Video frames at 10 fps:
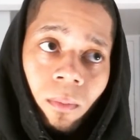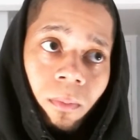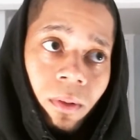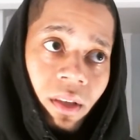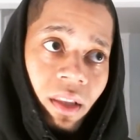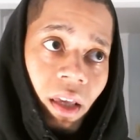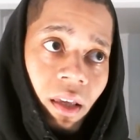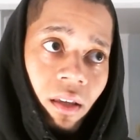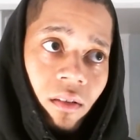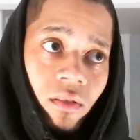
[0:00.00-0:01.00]
But the thing
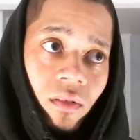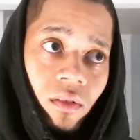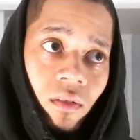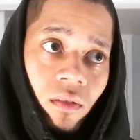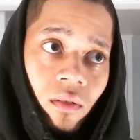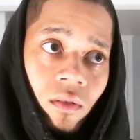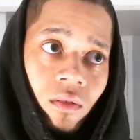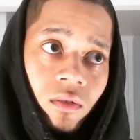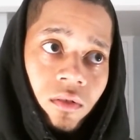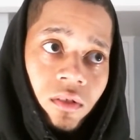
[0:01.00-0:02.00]
is,
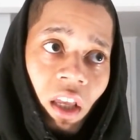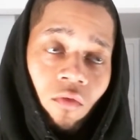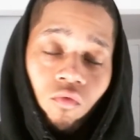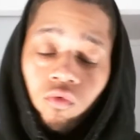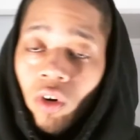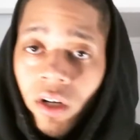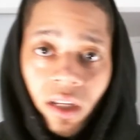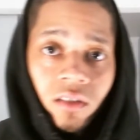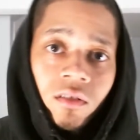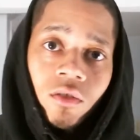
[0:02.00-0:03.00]
they run in
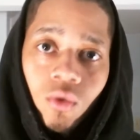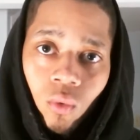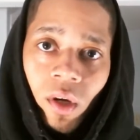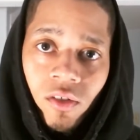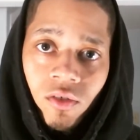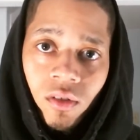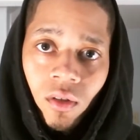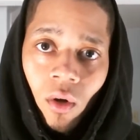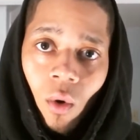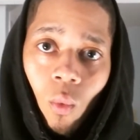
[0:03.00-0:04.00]
a situation
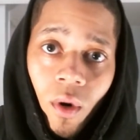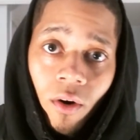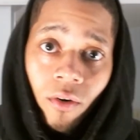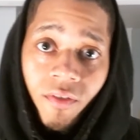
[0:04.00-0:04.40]
where